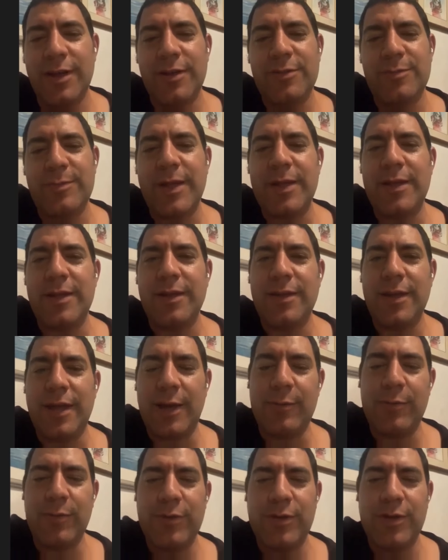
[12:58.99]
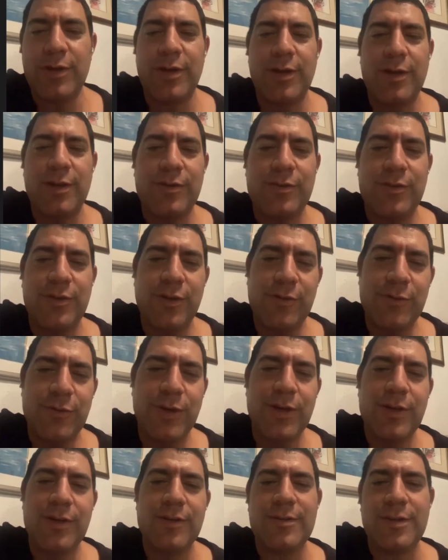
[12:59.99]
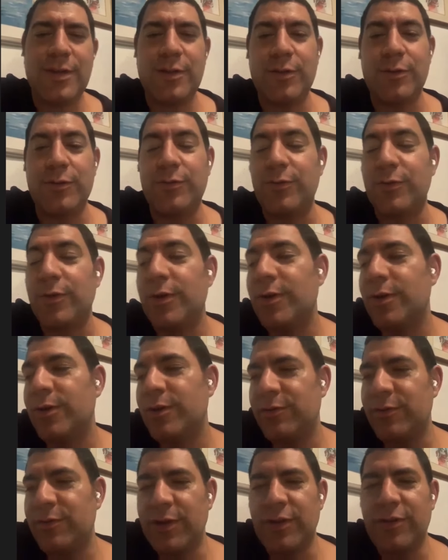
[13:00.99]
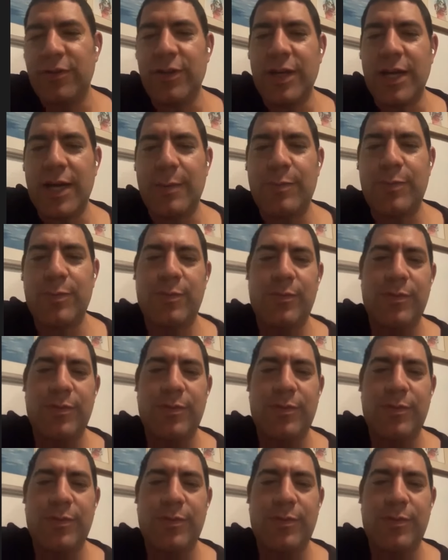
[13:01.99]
spending time with the children, instead of finishing up